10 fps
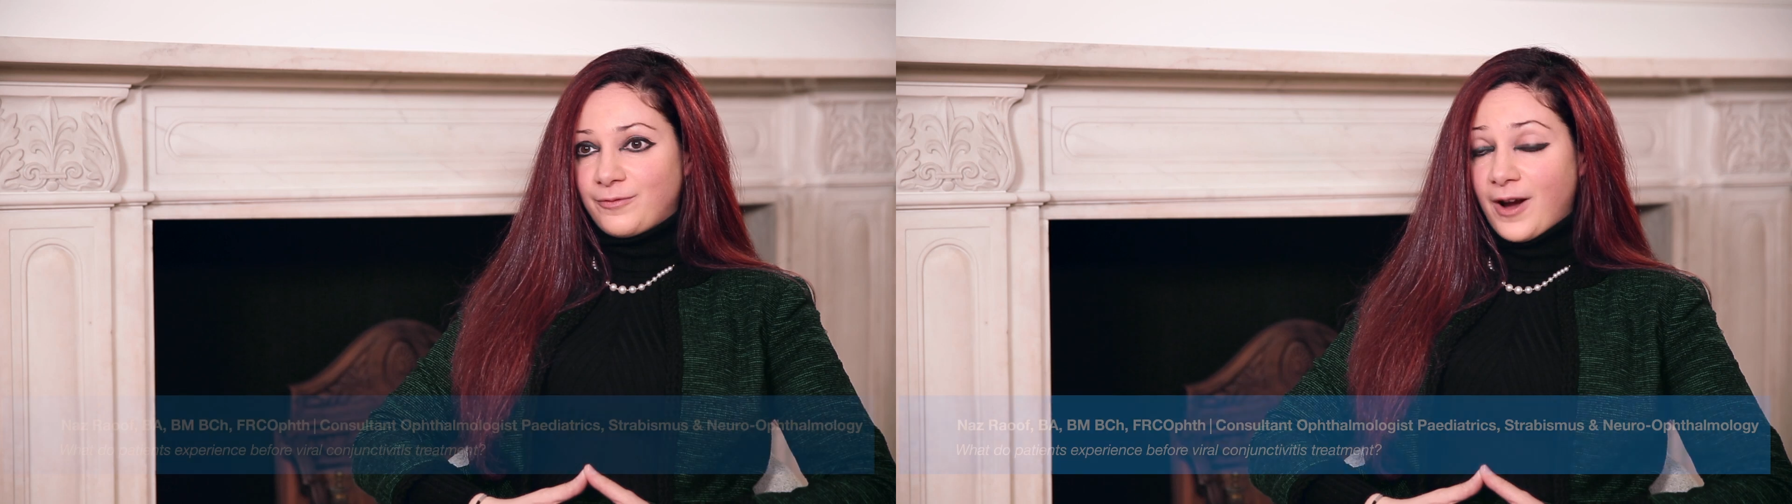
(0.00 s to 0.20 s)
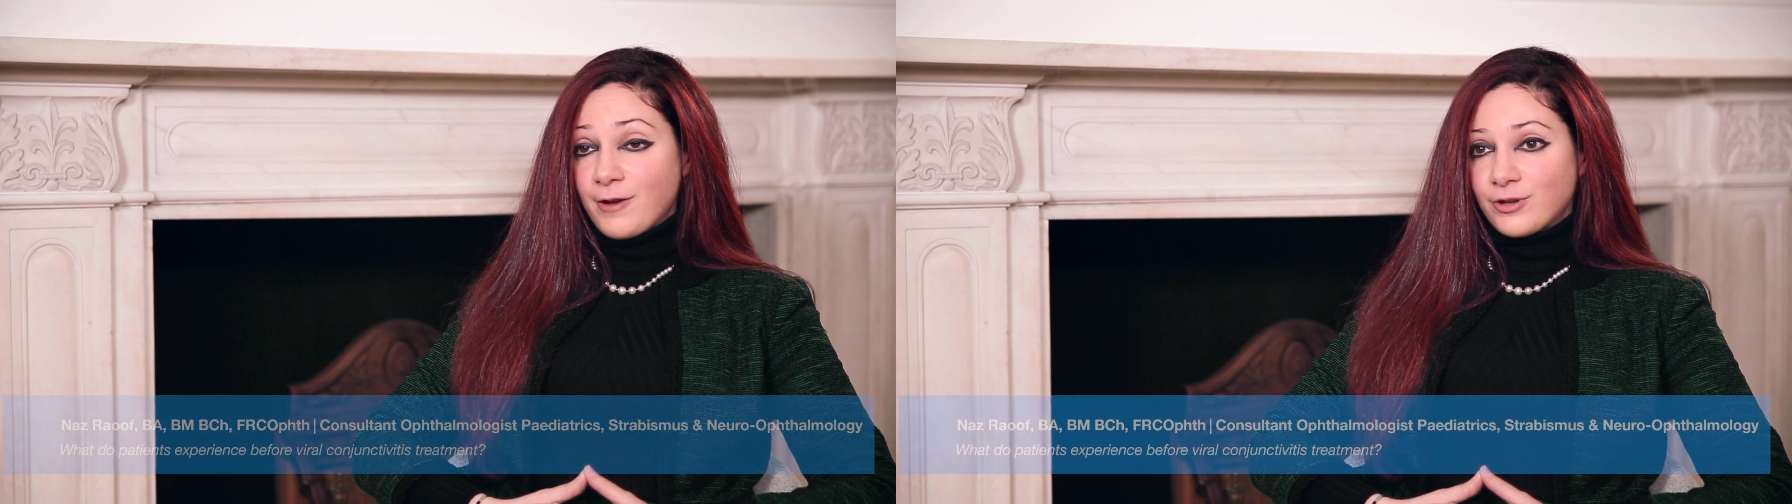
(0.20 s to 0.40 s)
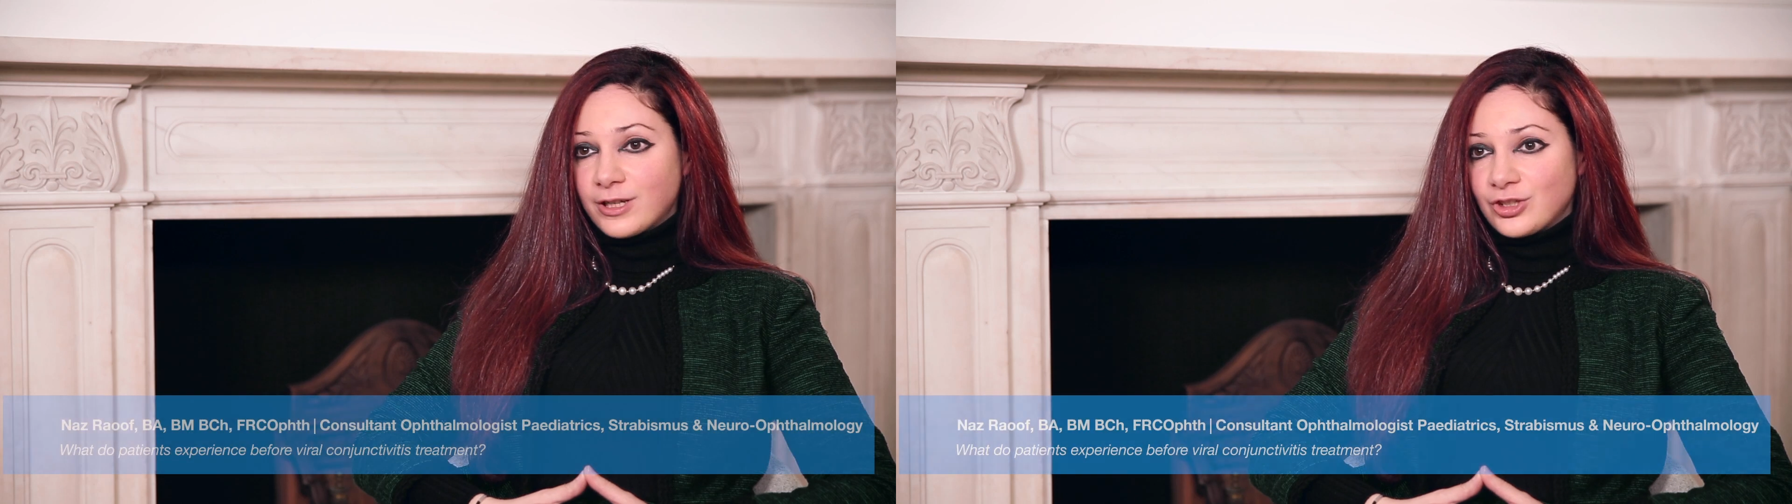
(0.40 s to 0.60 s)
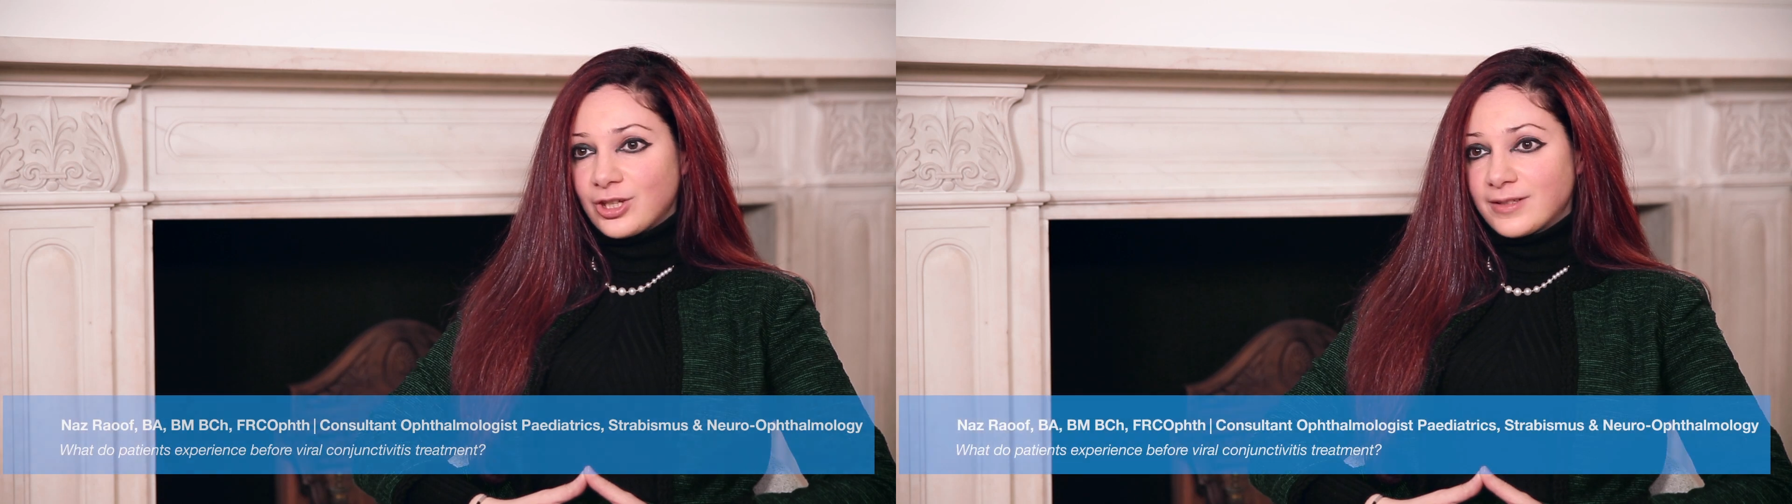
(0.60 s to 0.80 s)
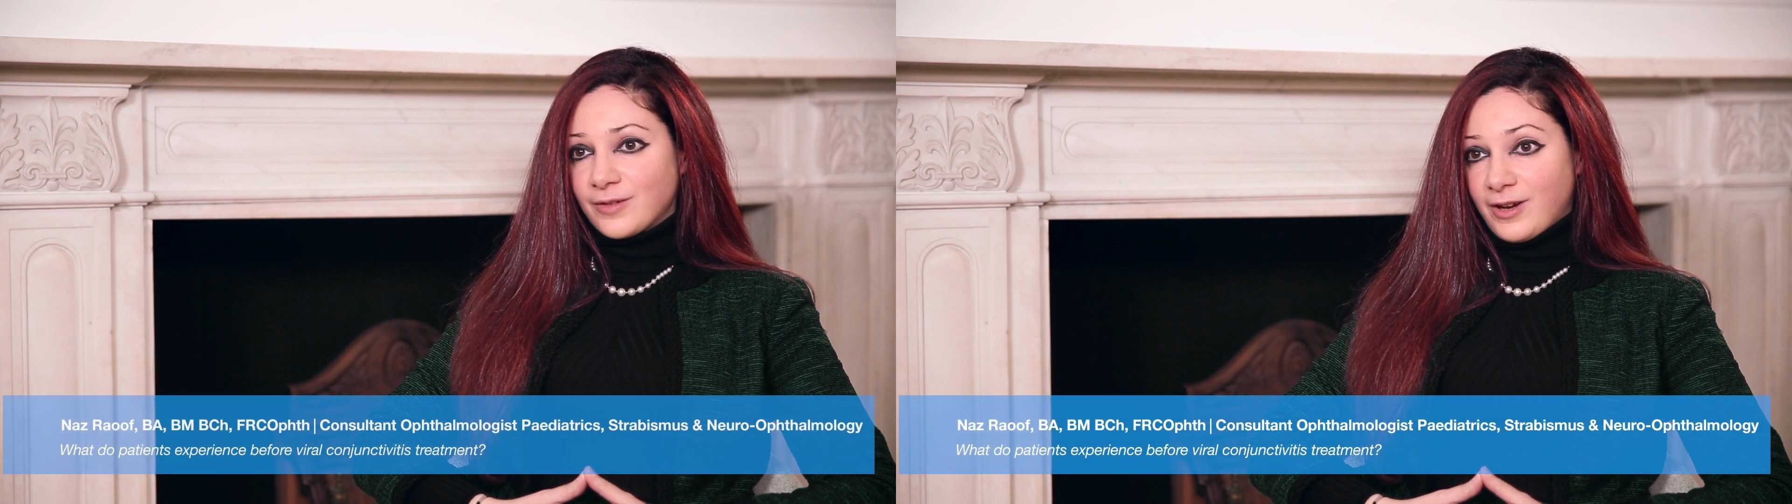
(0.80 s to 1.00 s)
Viral
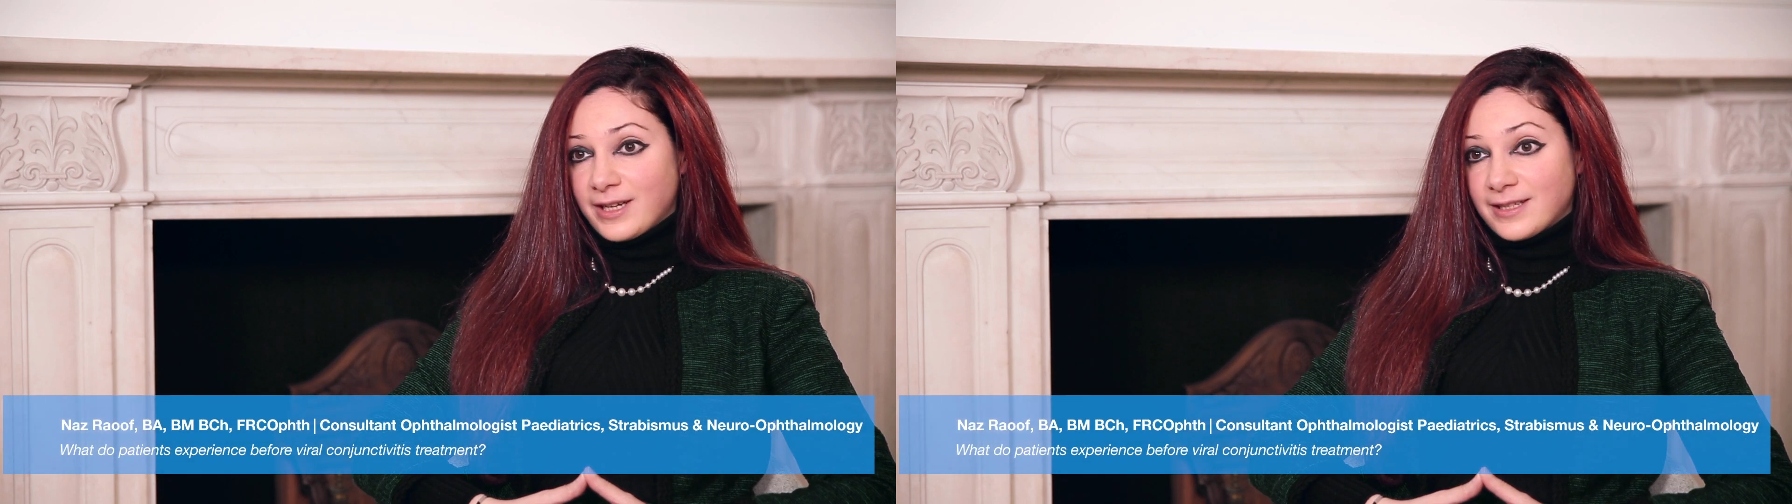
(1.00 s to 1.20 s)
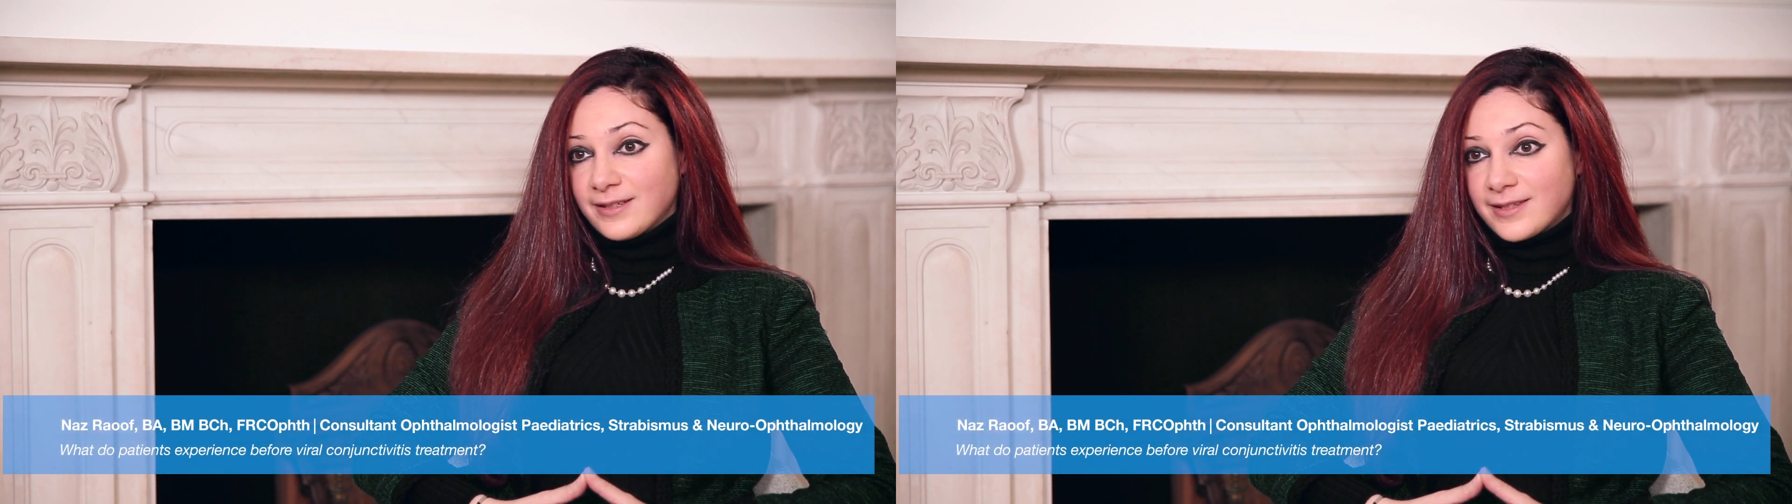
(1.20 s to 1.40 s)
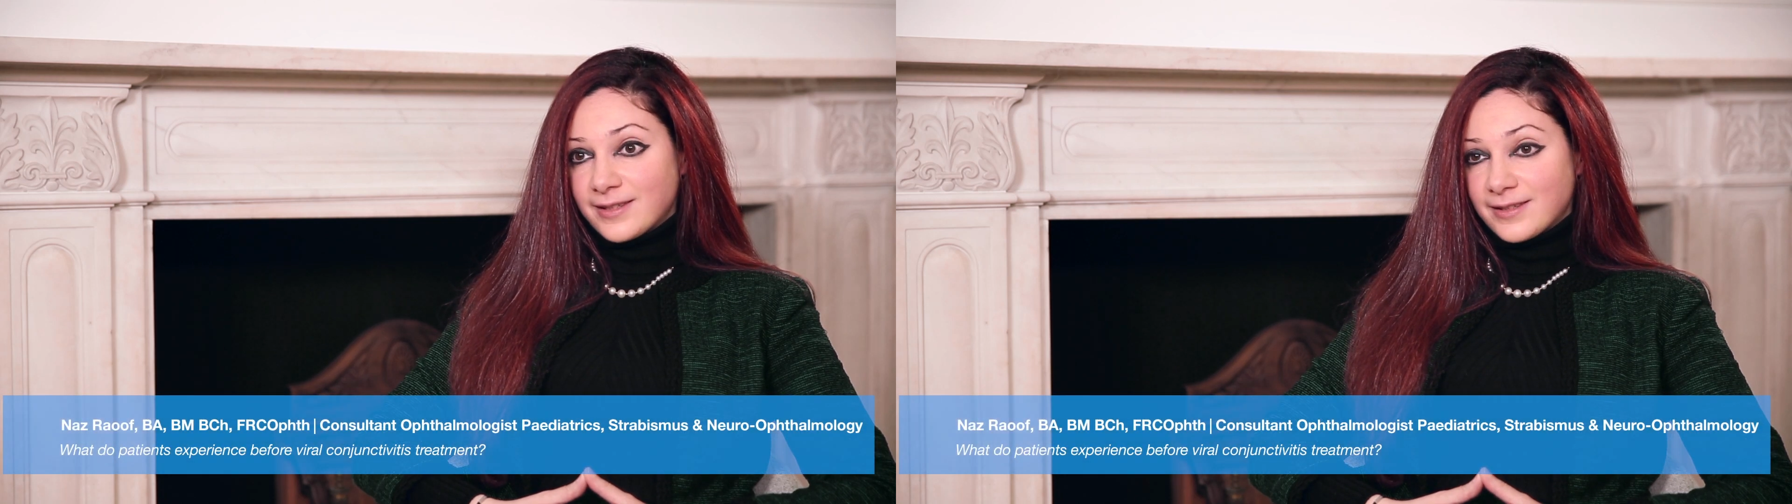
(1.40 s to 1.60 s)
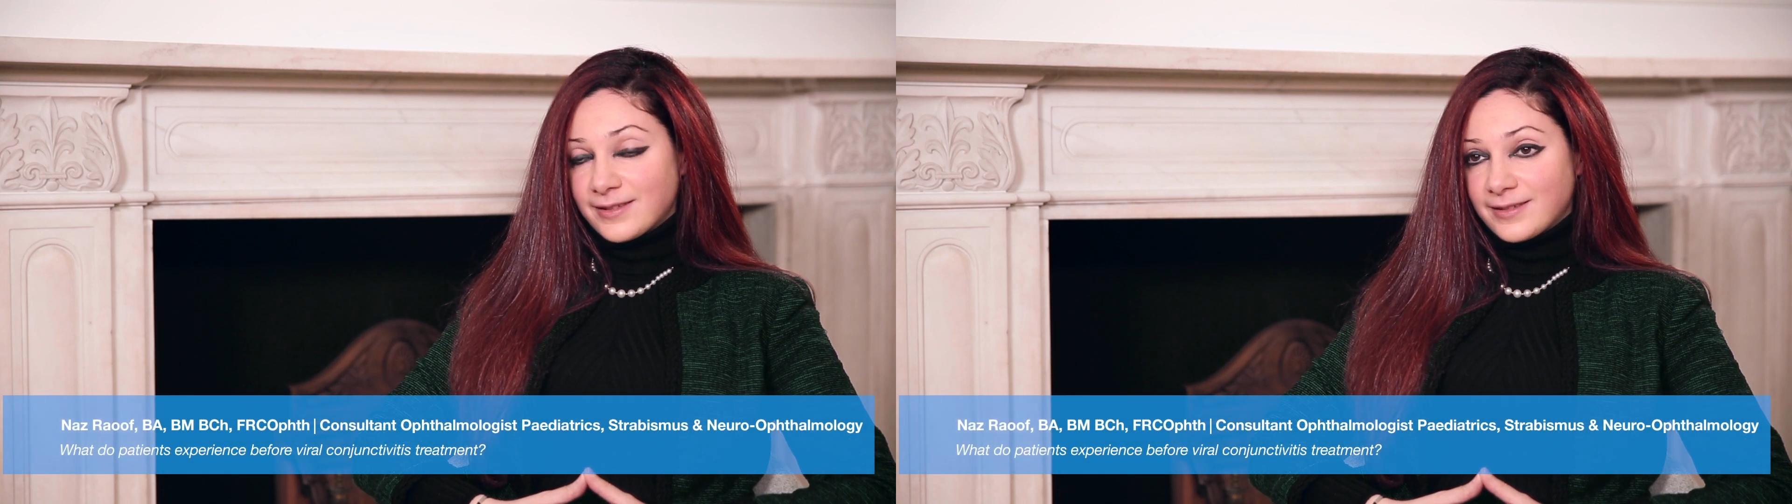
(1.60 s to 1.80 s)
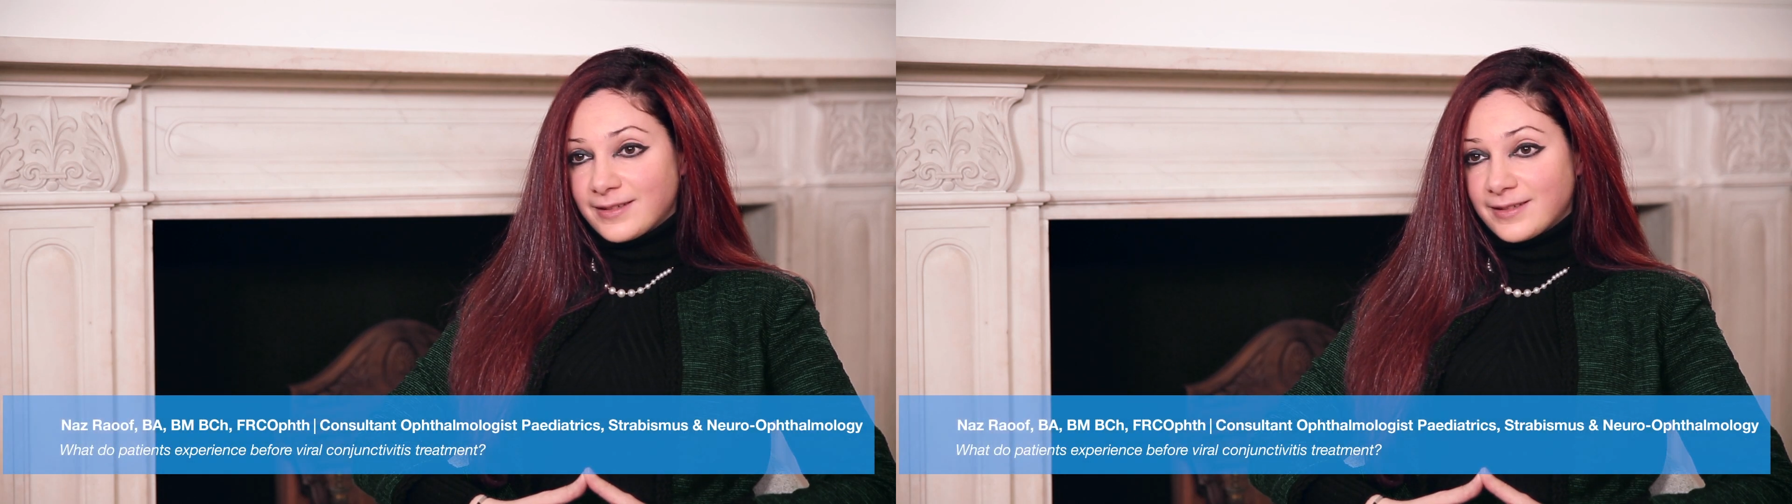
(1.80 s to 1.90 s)
conjunctivitis